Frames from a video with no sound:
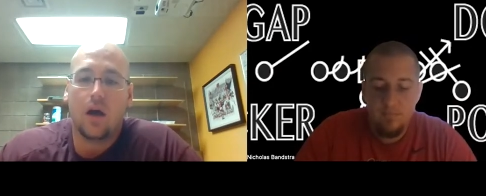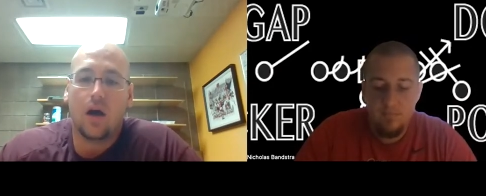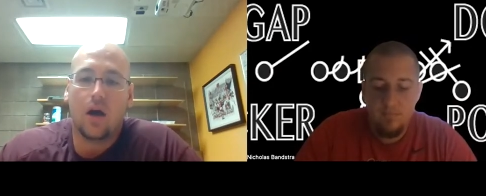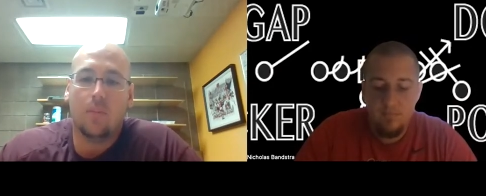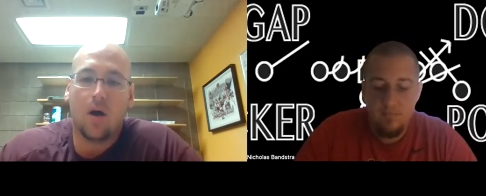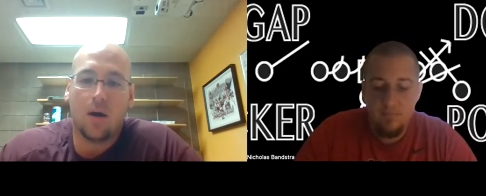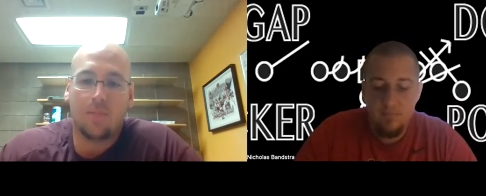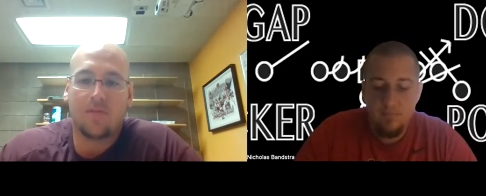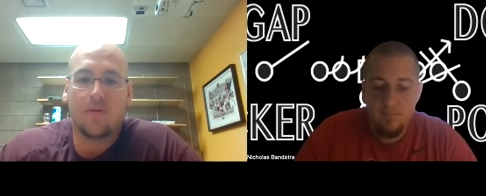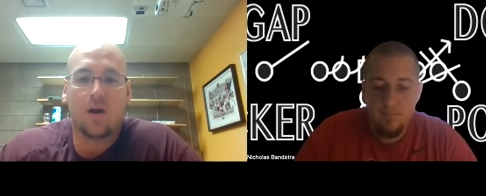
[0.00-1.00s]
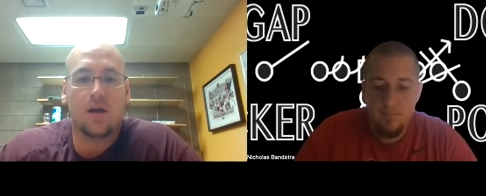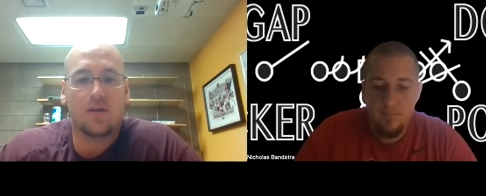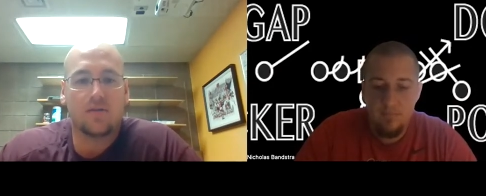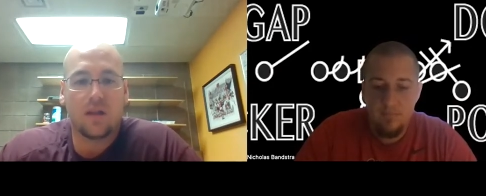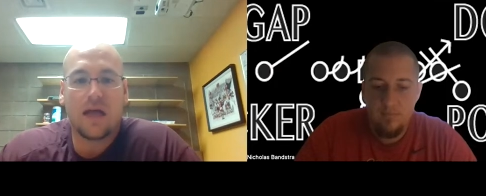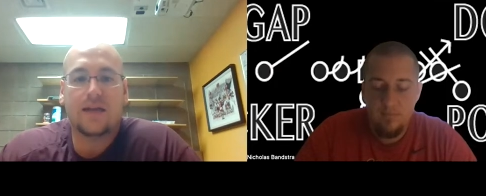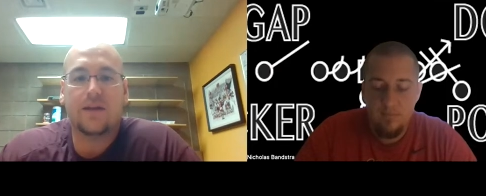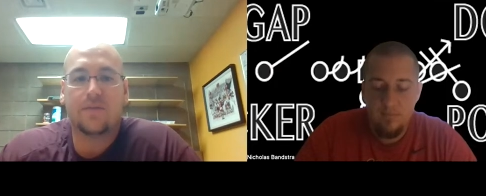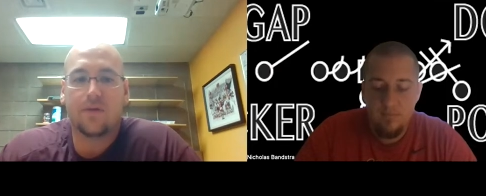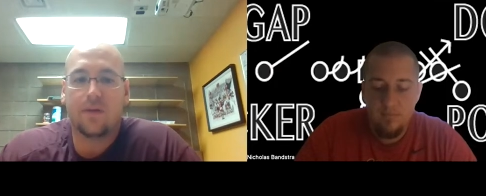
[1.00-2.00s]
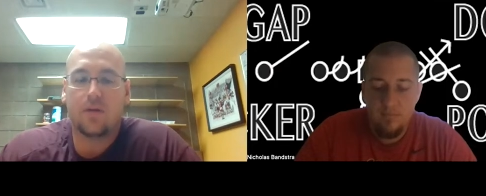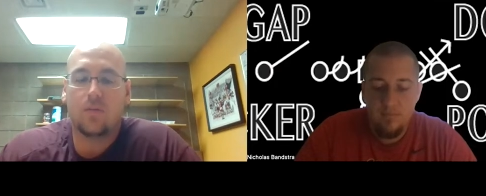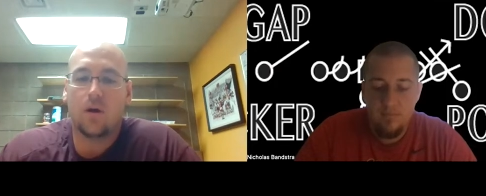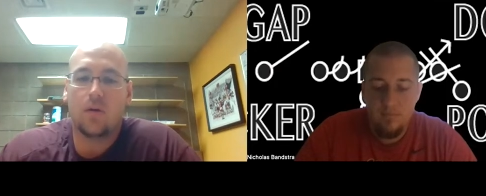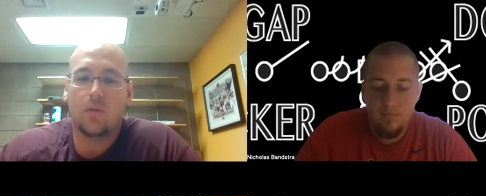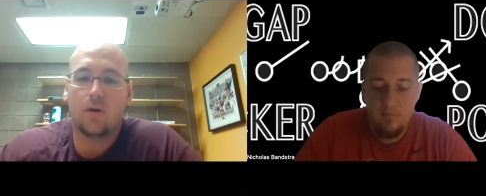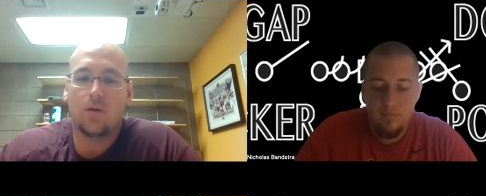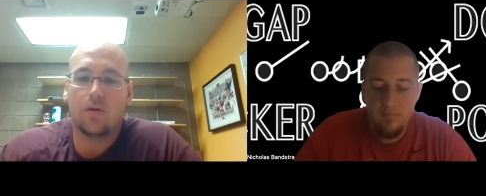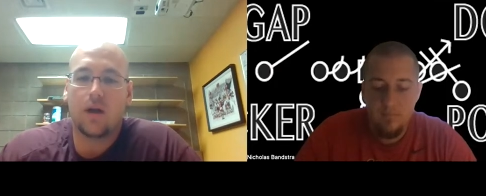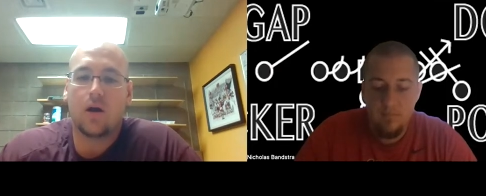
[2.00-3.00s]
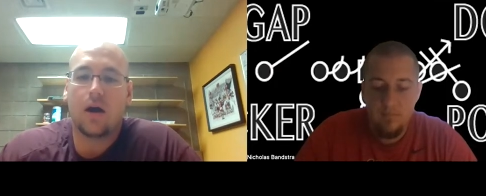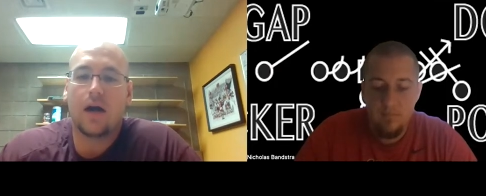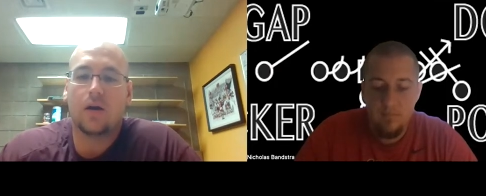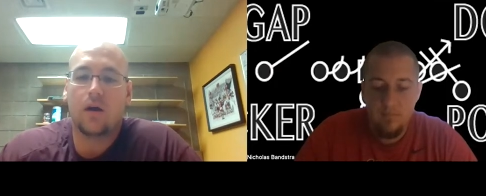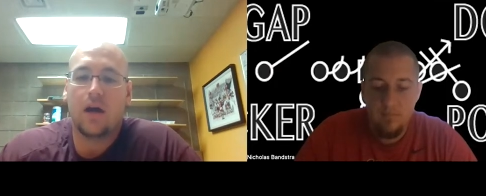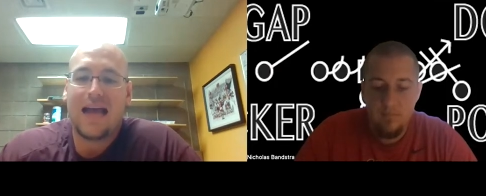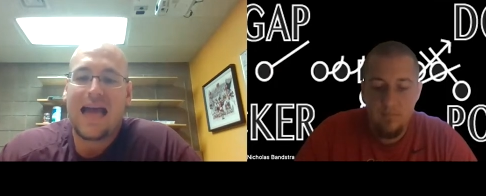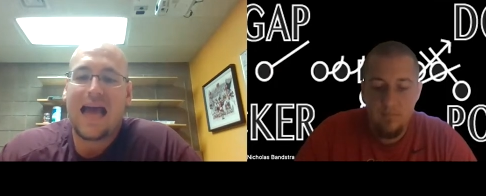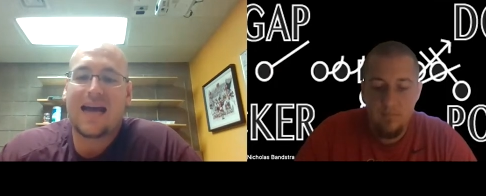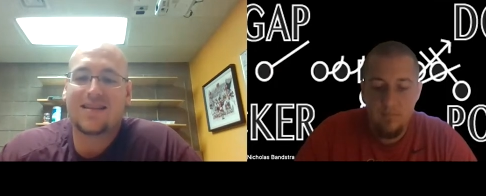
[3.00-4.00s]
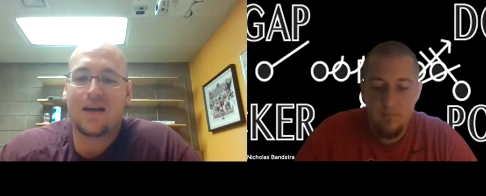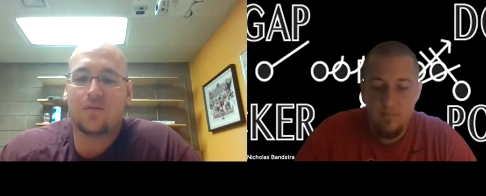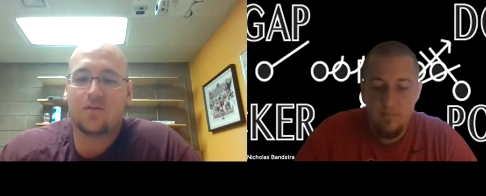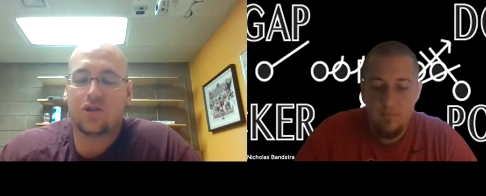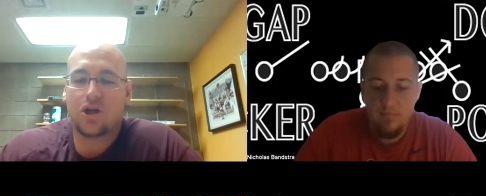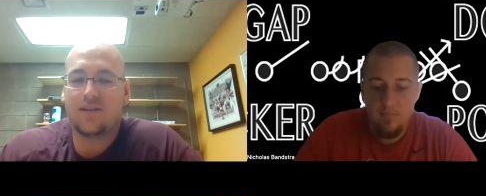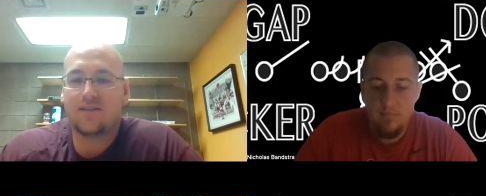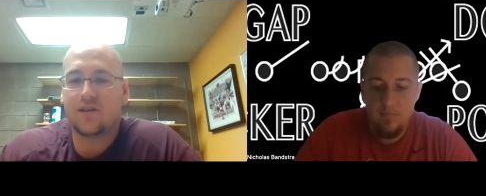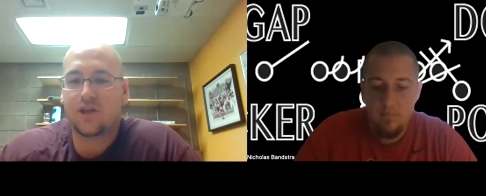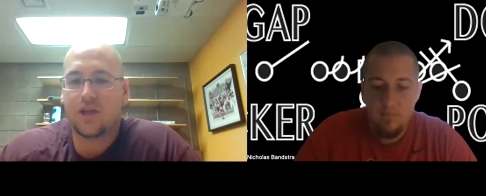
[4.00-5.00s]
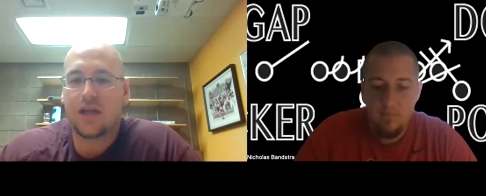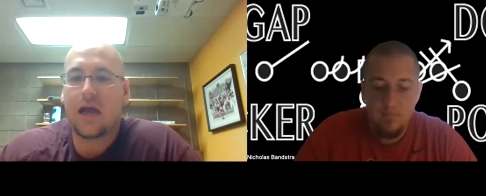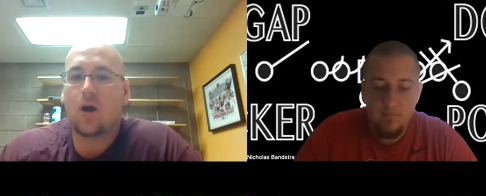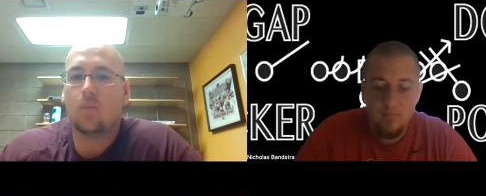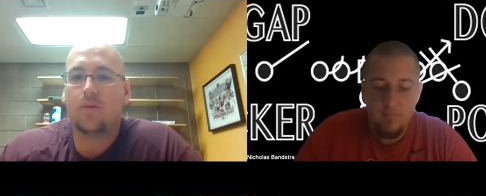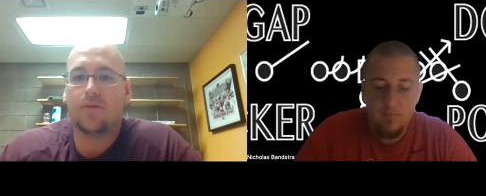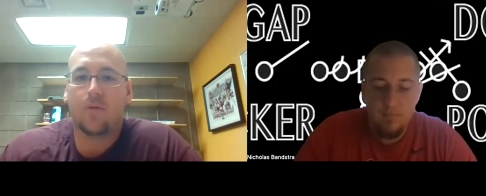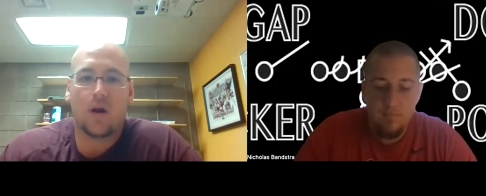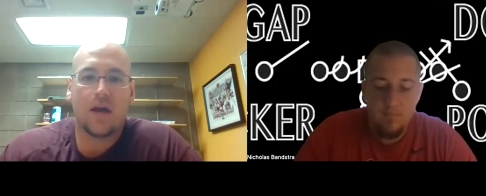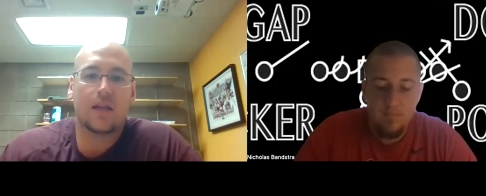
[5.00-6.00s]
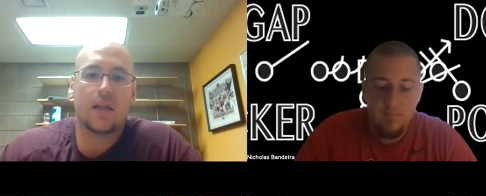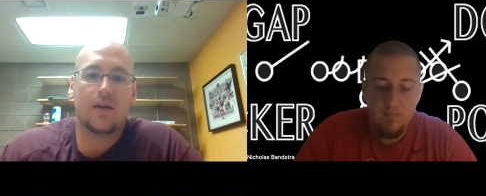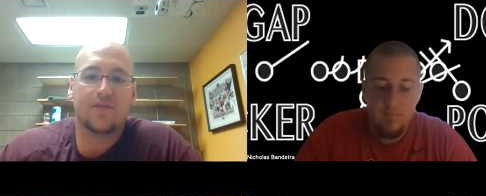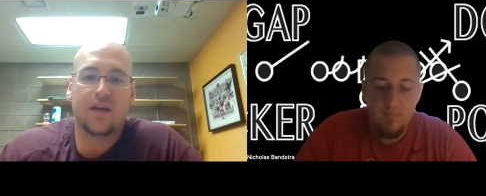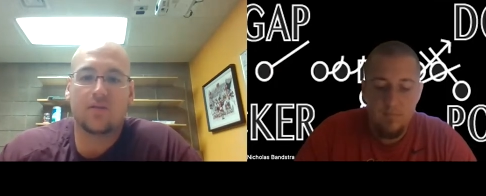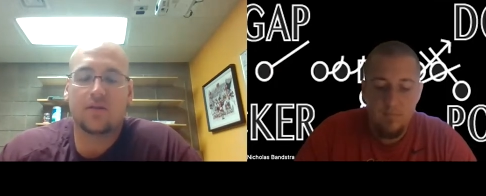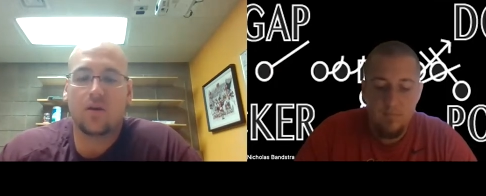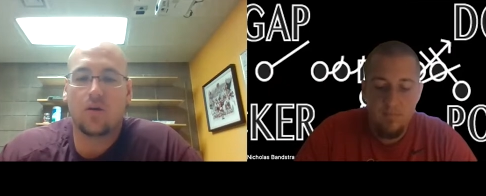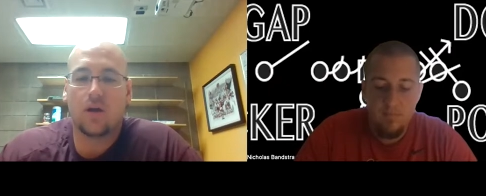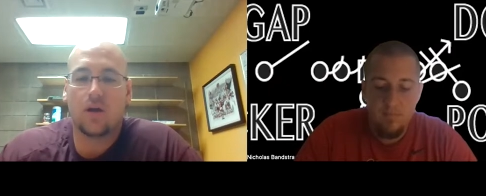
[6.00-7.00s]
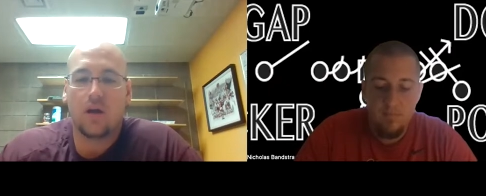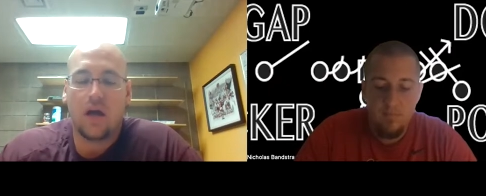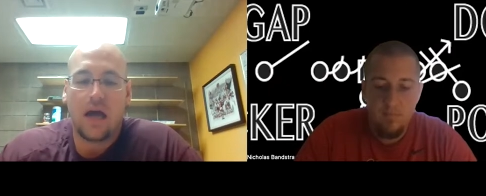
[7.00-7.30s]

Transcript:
Speaker 1: Um, up front is a lot different than what we were doing at Ohio as I was transitioning out before I left South Dakota,